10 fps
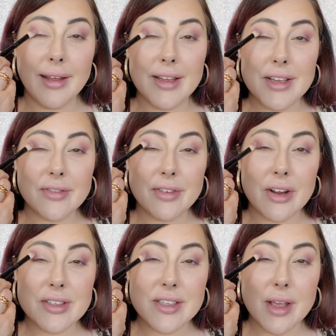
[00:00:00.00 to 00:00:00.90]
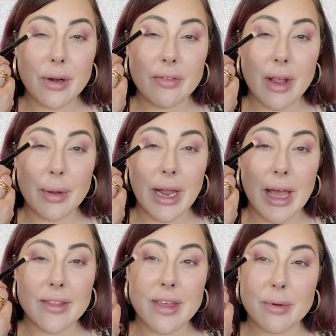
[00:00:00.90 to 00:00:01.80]
Veryl's saying, whenever I would
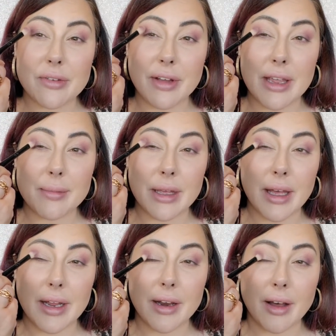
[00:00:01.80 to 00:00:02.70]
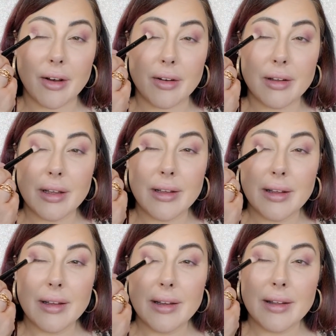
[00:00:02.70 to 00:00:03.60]
hide, they would find me. I know.
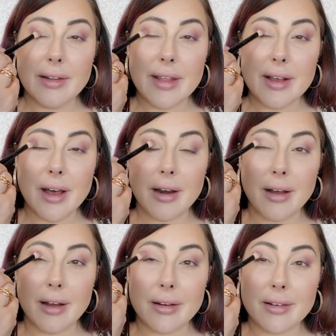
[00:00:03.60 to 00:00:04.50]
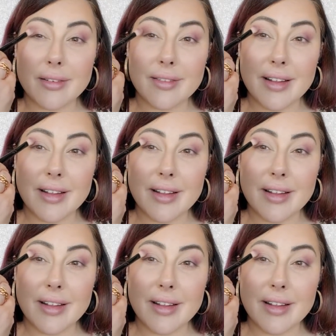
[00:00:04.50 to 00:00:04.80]
They caught on.